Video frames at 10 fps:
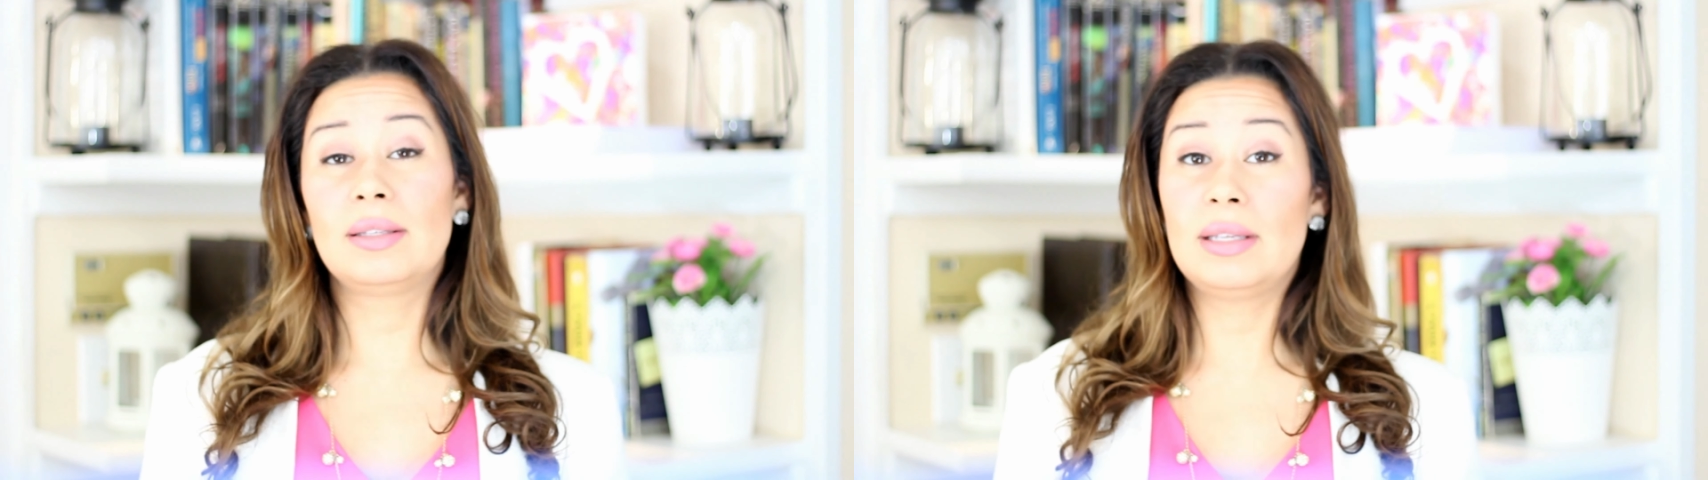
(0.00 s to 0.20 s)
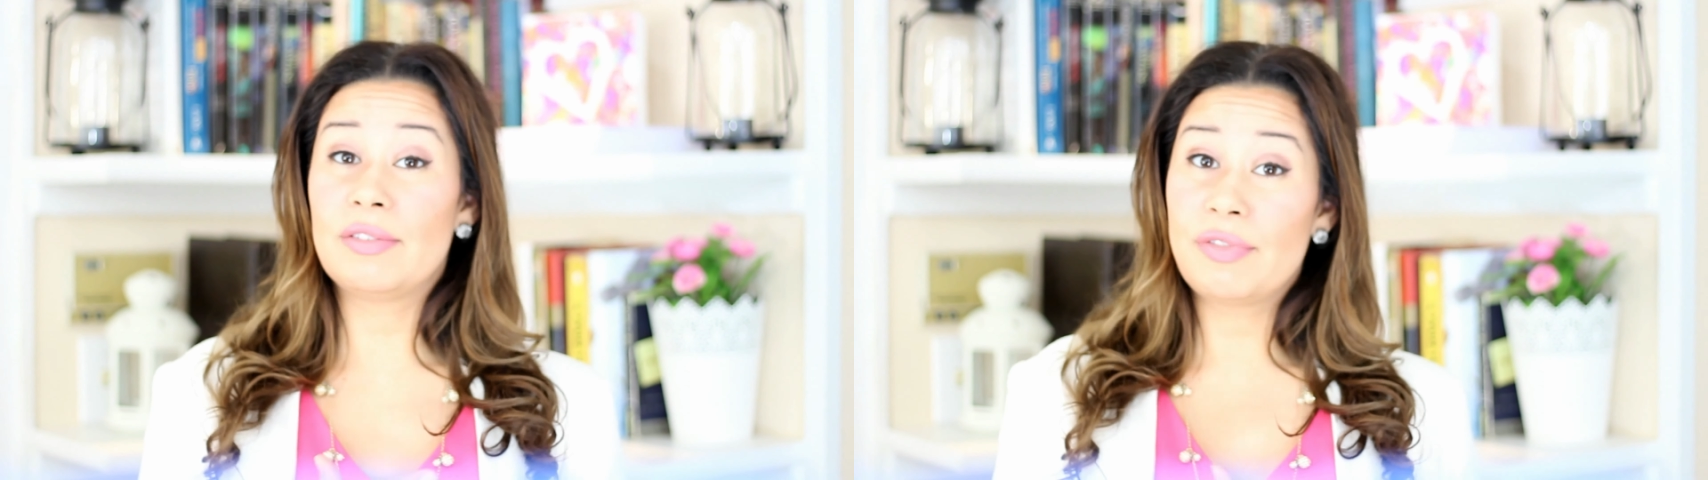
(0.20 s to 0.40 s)

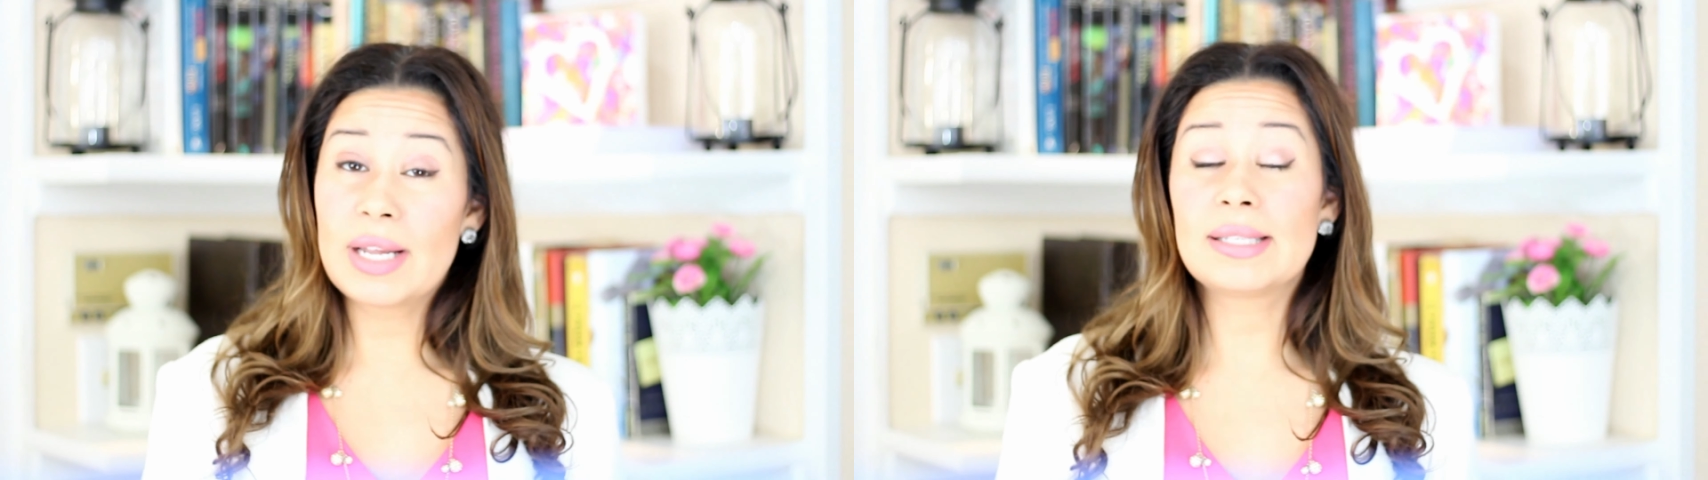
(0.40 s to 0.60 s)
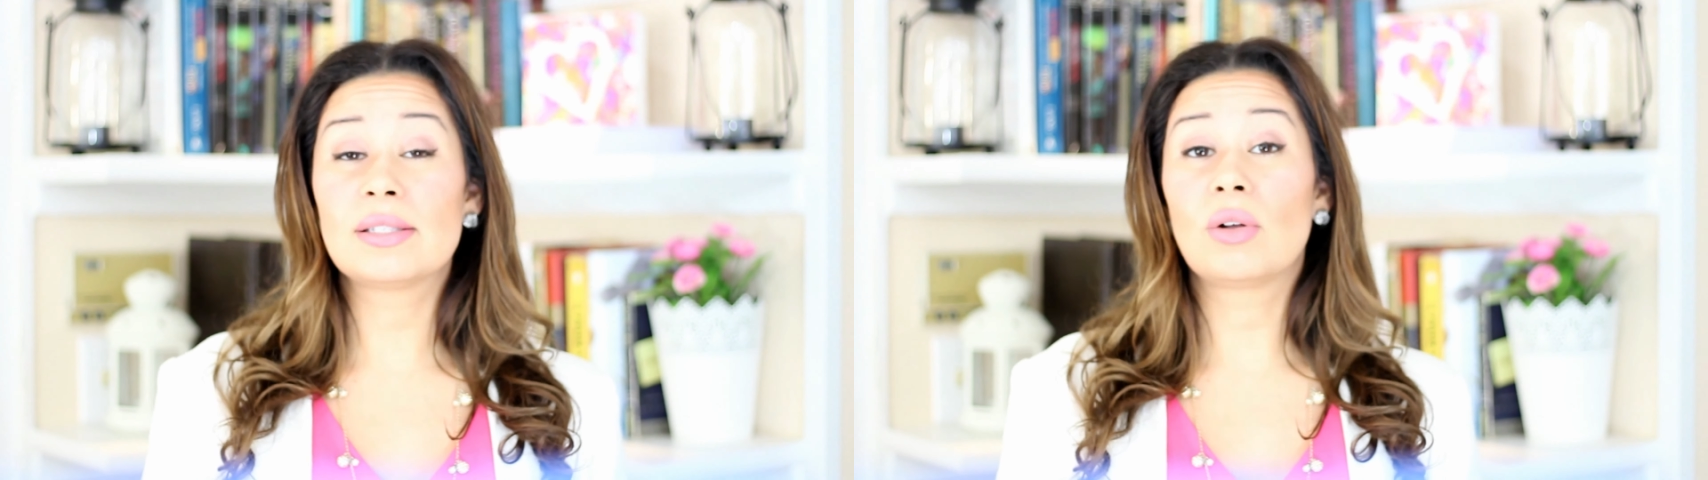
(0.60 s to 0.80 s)
the
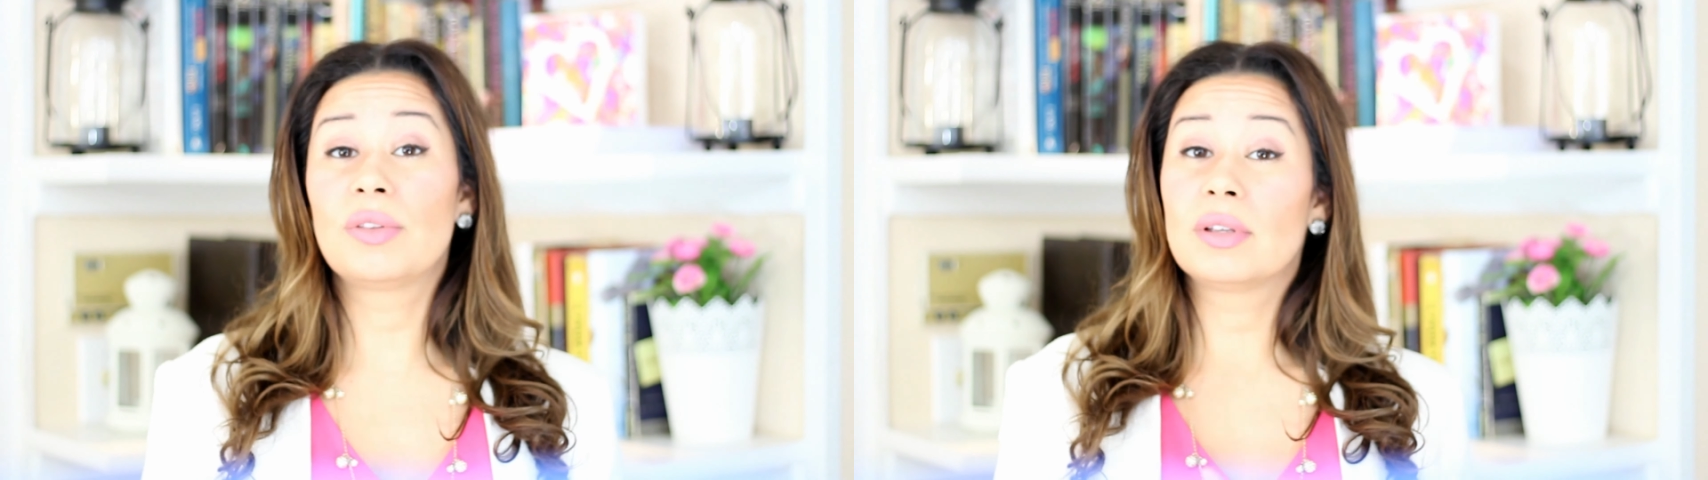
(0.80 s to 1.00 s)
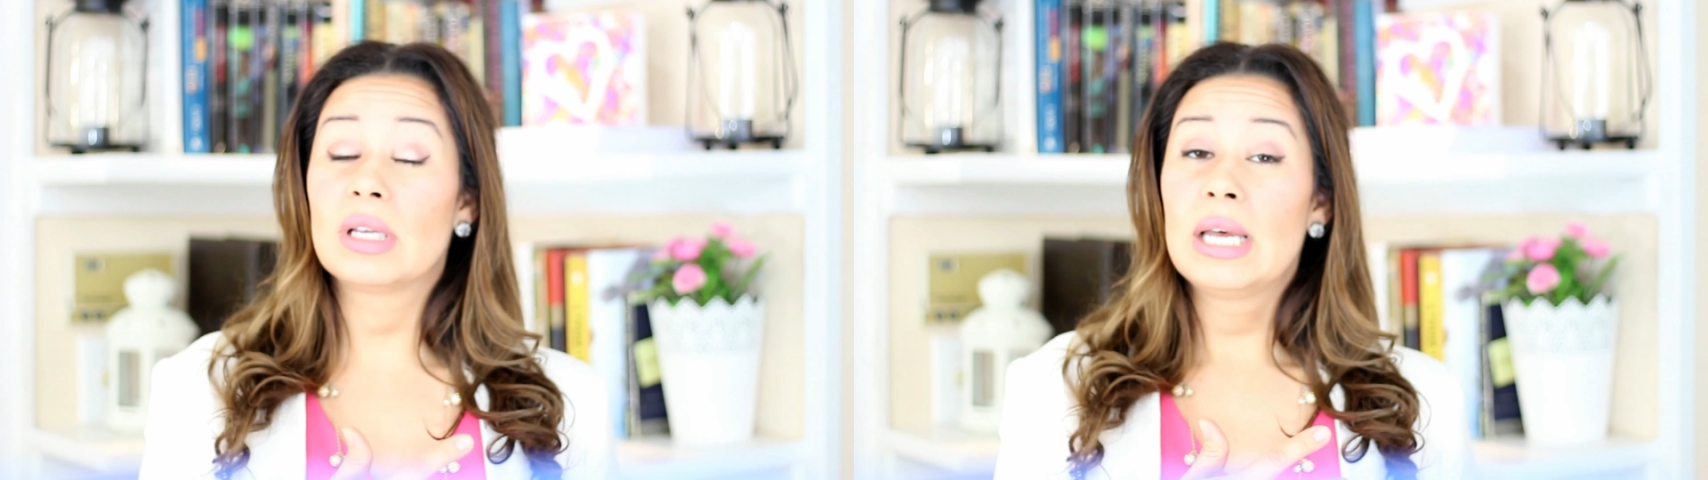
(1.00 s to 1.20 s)
events, all
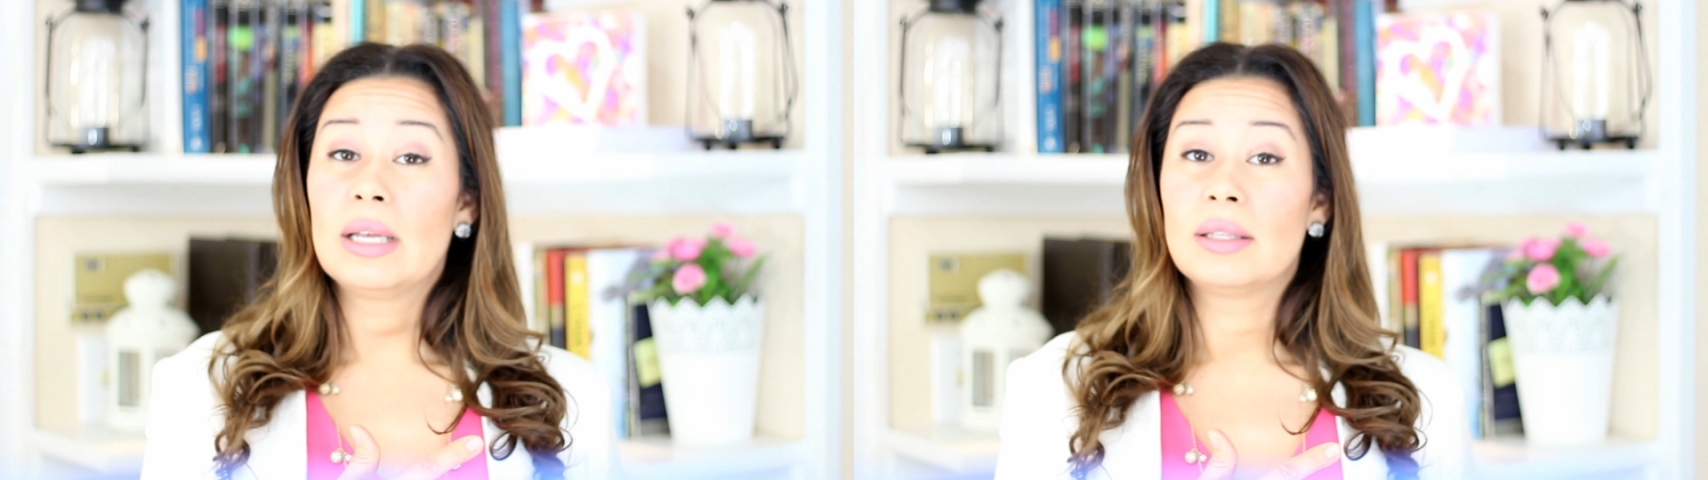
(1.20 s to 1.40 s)
the,